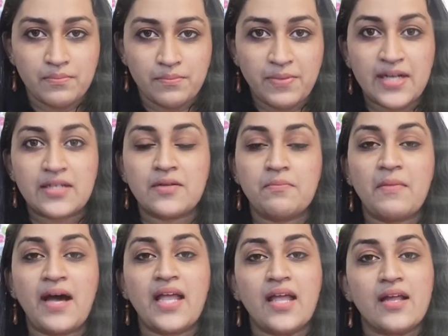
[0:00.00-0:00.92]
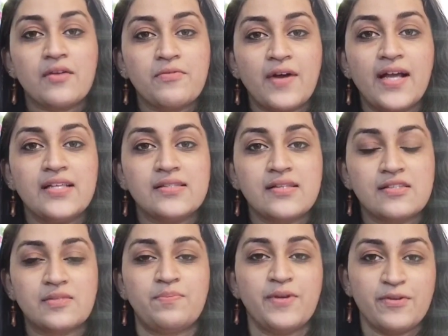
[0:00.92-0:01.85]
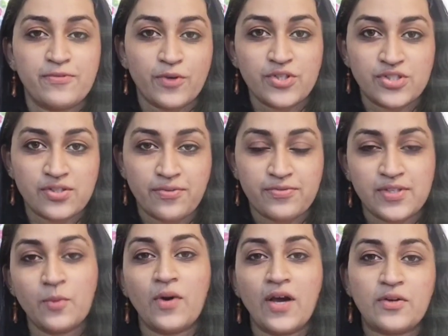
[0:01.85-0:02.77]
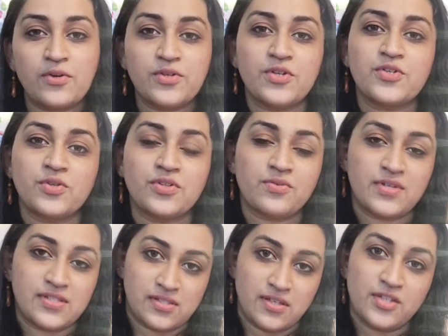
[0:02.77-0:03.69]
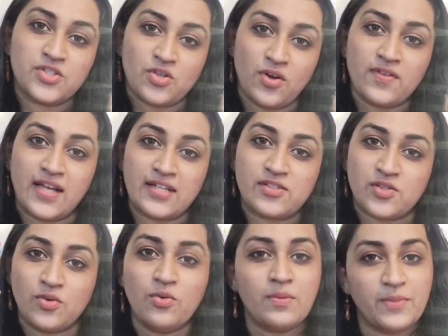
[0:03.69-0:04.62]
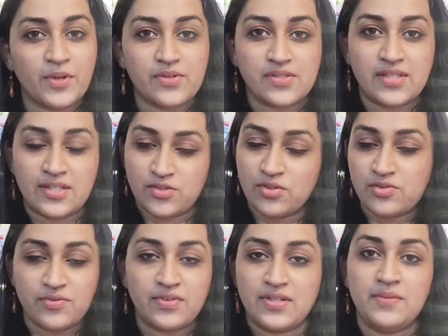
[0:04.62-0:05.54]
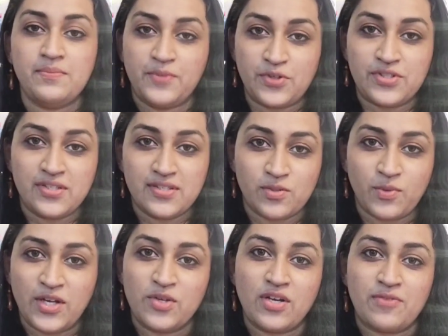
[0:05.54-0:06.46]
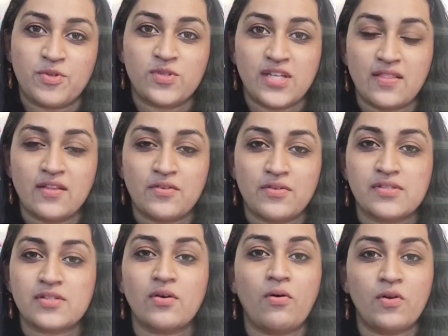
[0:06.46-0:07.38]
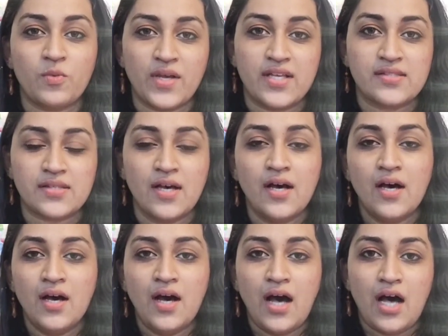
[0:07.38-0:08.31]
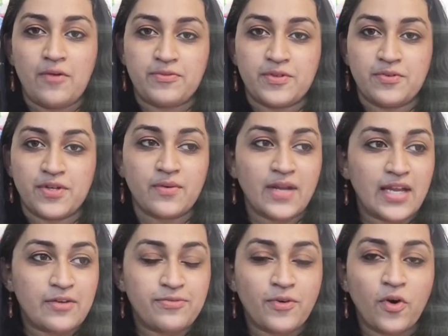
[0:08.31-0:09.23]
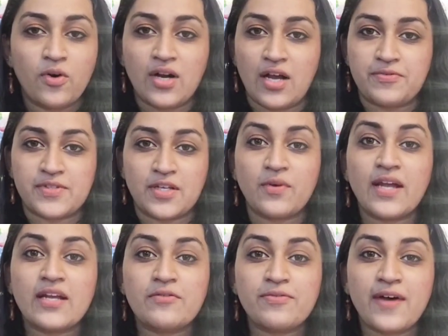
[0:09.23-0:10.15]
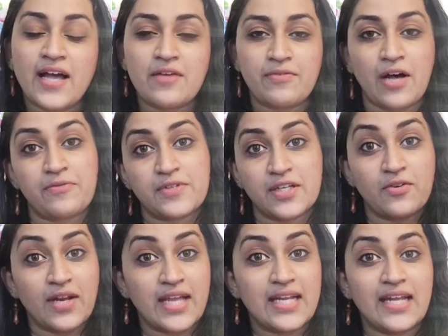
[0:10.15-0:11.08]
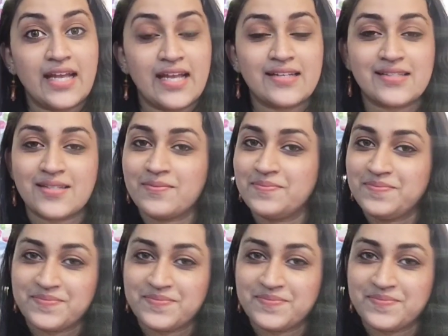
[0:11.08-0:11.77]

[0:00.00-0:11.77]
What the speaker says: But my advice is, before shifting, why don't you do the research on that school? Because that's also very important. Why do you have to take the risk always after grade 4, after grade 5, after grade 8?